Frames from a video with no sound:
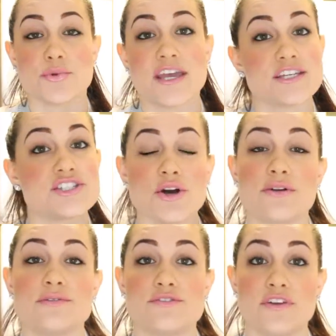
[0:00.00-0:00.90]
Erika
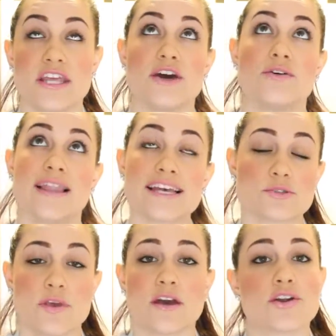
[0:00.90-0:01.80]
Soto's video
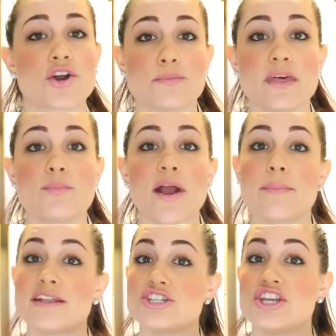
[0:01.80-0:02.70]
last week on her meal
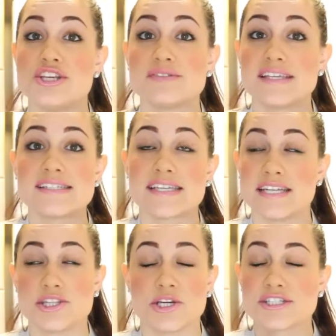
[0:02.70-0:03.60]
prep and she used this and
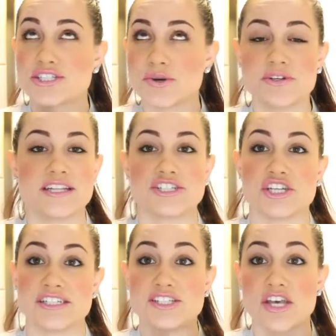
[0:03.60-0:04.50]
it looked so
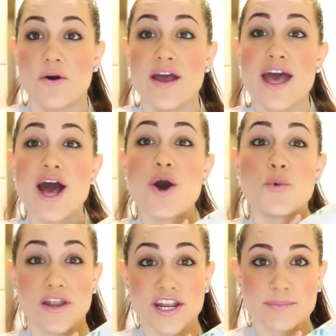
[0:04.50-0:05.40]
delicious, so
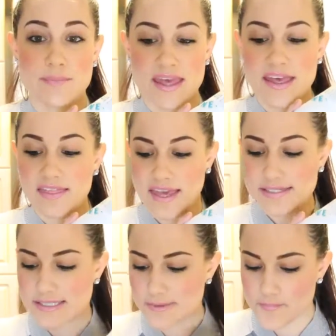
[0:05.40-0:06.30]
we are gonna be making
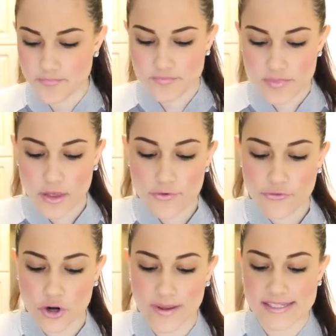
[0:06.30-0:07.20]
this.
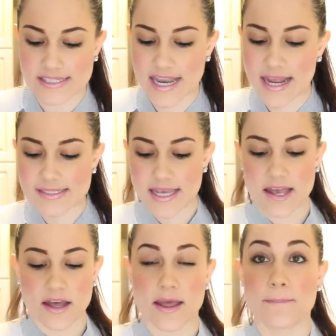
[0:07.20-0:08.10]
For my snacks, I
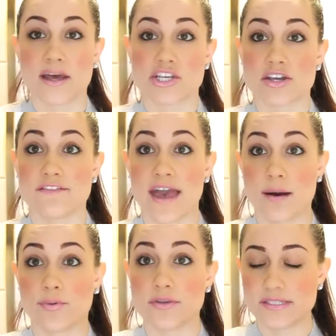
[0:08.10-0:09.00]
got a bunch of
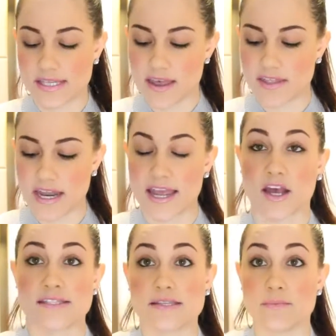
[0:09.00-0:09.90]
apples and then I
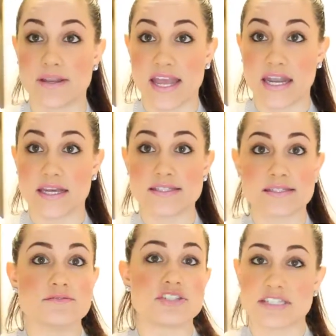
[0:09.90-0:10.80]
got some
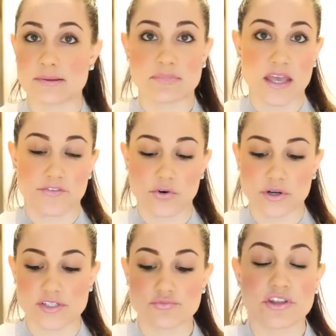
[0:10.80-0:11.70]
bananas, just something of
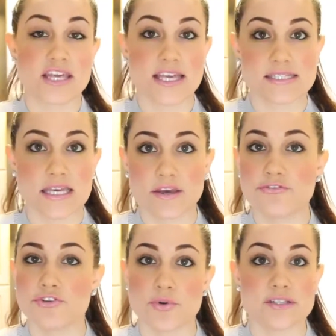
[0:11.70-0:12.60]
course really easy.
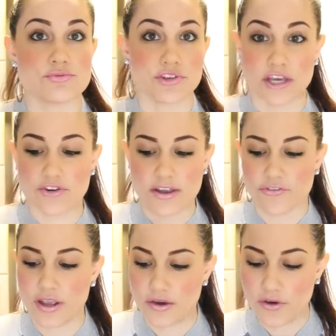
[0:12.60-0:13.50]
Fruit is really great
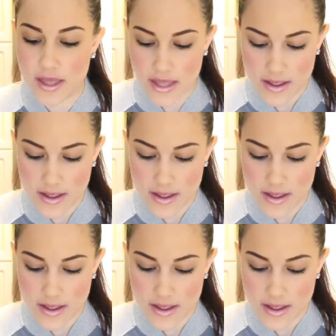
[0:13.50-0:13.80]
for you.